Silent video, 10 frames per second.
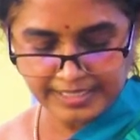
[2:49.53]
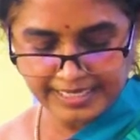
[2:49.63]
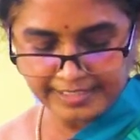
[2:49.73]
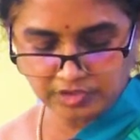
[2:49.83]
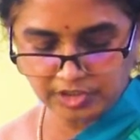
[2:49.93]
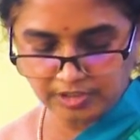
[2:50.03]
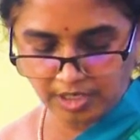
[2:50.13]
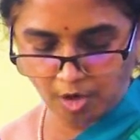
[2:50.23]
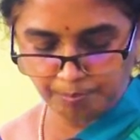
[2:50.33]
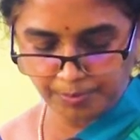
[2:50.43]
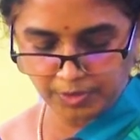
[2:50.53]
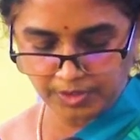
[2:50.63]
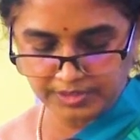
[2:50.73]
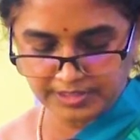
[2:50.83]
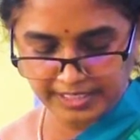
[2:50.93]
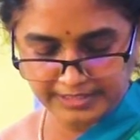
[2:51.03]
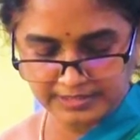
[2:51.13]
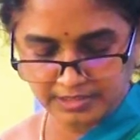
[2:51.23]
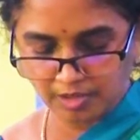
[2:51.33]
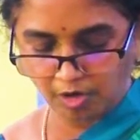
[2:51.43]
Nature Computer
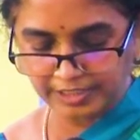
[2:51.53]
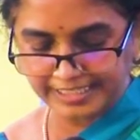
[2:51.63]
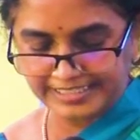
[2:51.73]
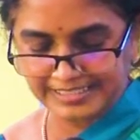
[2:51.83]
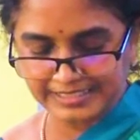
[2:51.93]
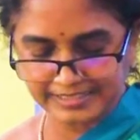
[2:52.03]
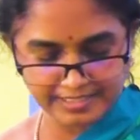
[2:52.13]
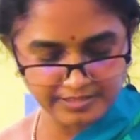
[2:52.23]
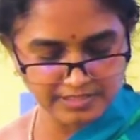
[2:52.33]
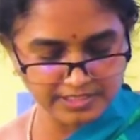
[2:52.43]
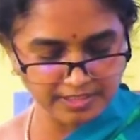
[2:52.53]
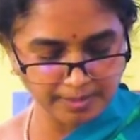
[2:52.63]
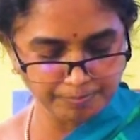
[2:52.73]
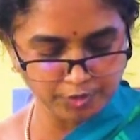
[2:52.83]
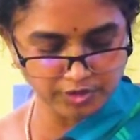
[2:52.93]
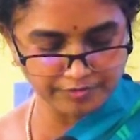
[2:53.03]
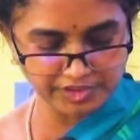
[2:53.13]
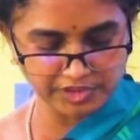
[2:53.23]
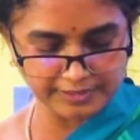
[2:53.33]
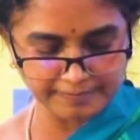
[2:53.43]
Science on recent trends in computer
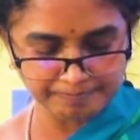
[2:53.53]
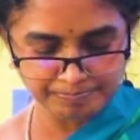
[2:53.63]
vision.